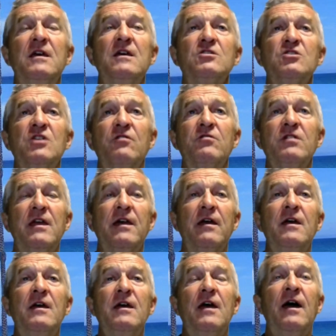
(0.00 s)
So yeah,
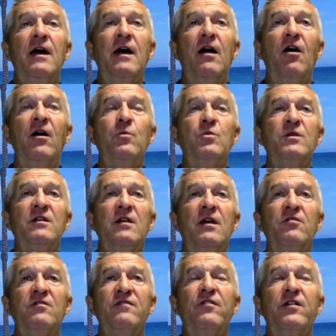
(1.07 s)
I would
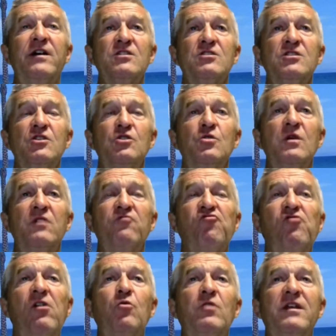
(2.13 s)
advise that you
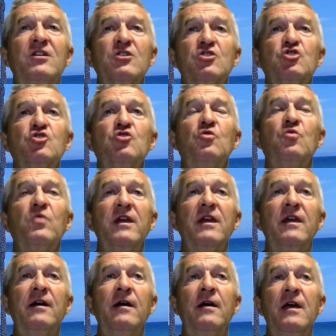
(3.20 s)
enroll in a school
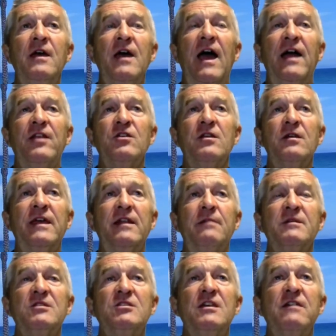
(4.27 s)
here and you get
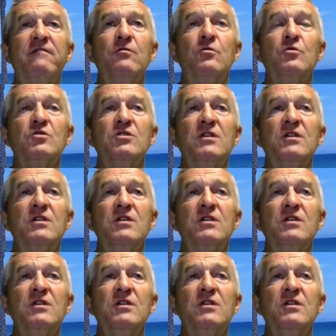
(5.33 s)
materials.